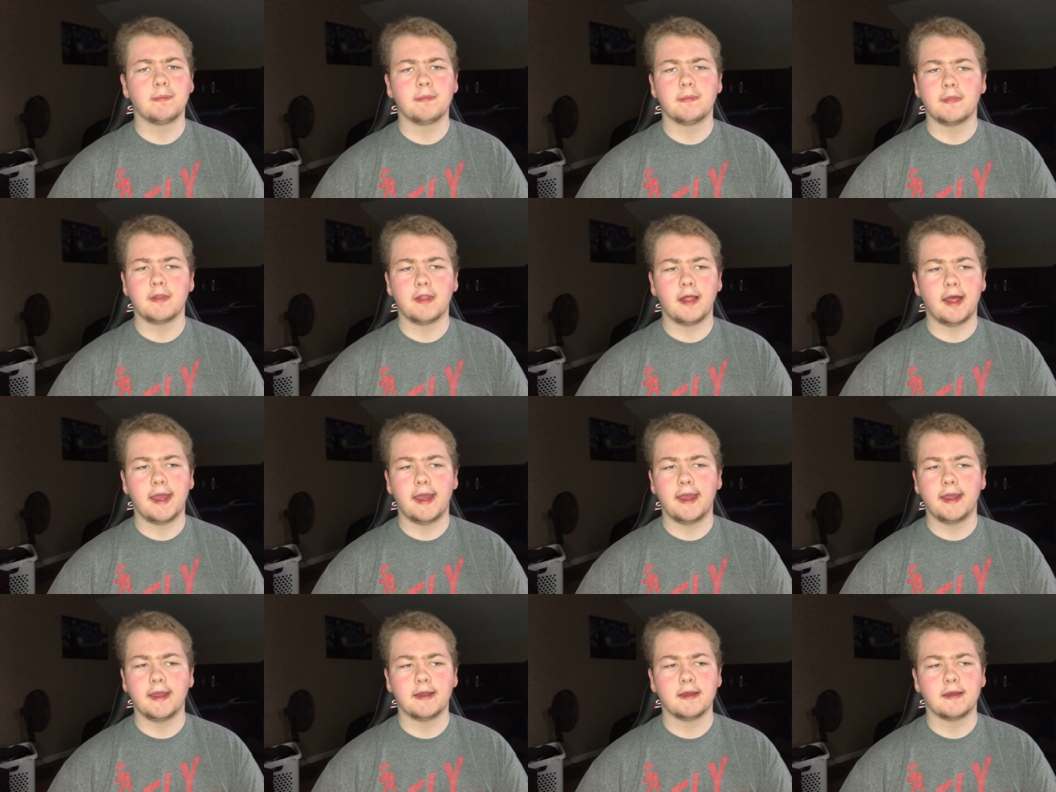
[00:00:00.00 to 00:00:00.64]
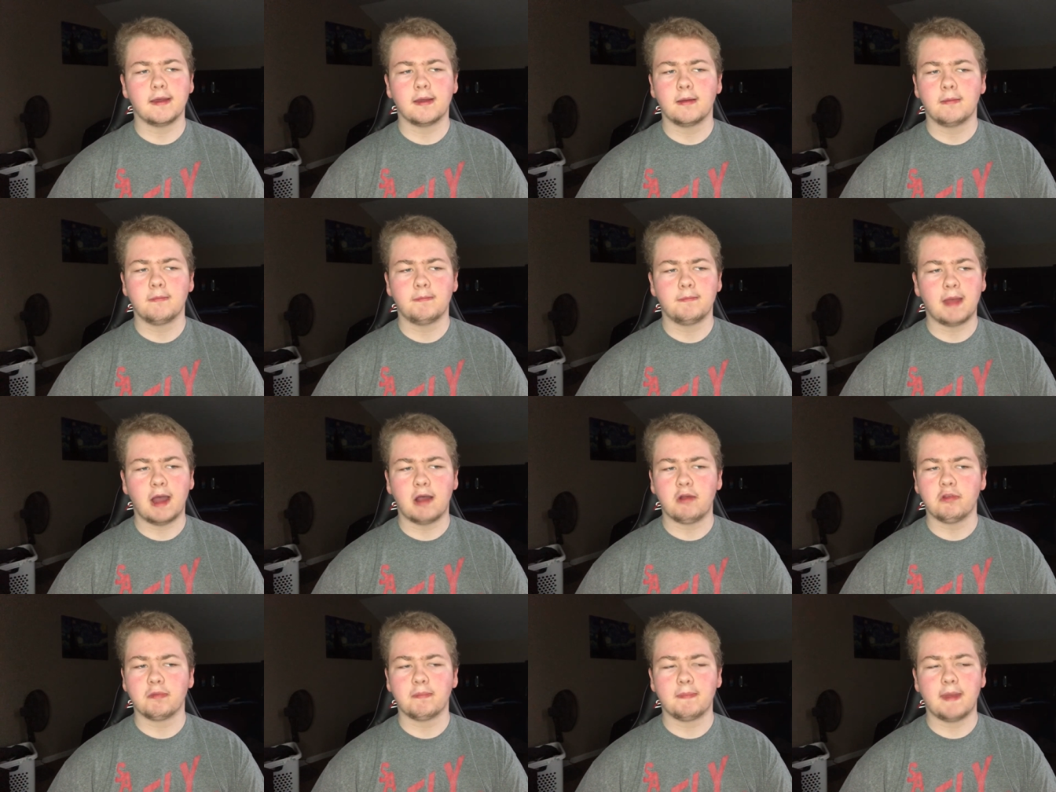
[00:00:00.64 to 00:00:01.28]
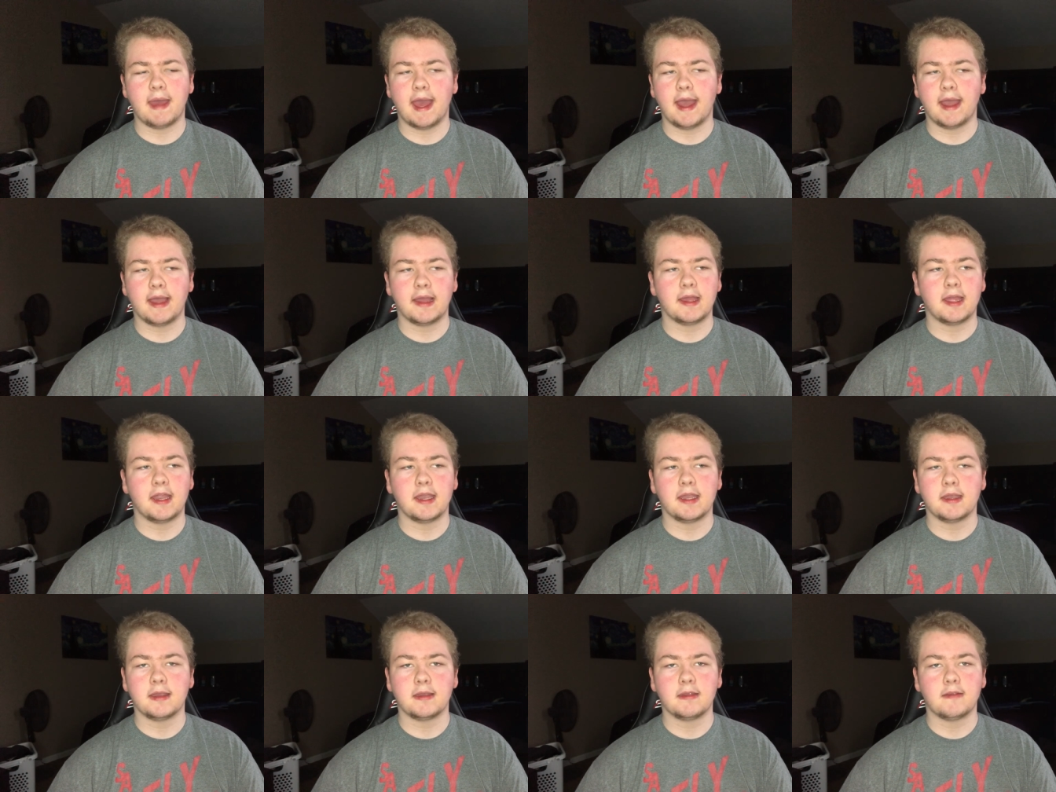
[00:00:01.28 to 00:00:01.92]
like bounce back
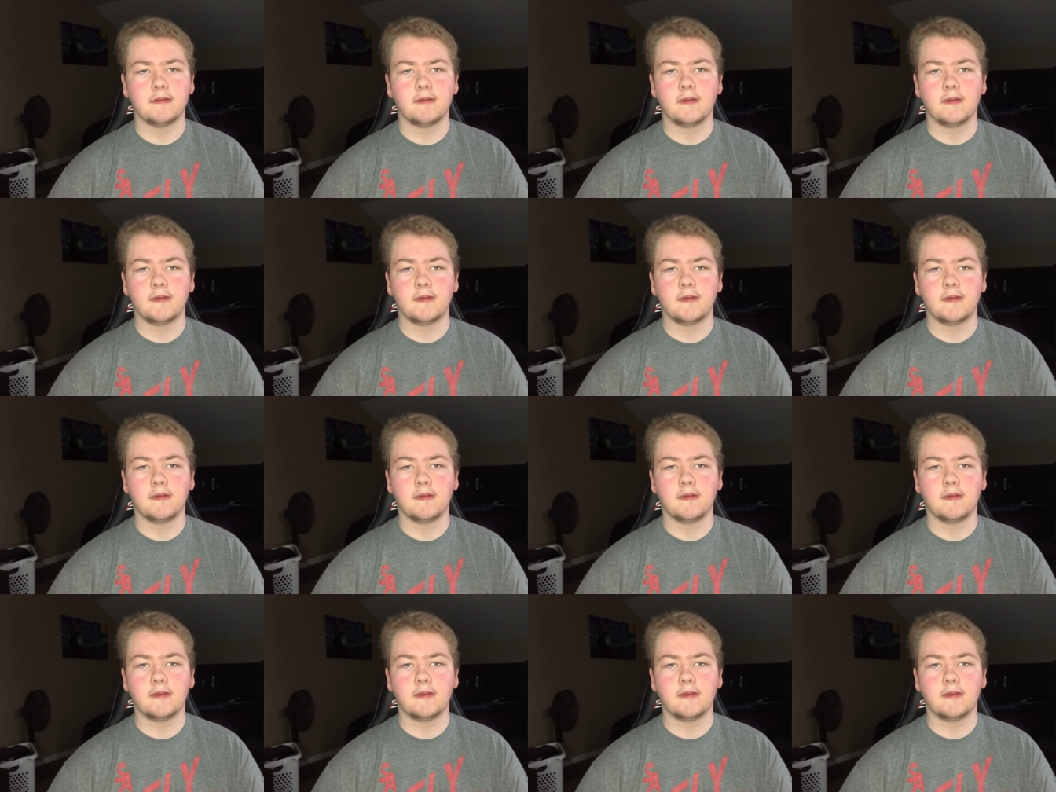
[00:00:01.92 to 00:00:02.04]
and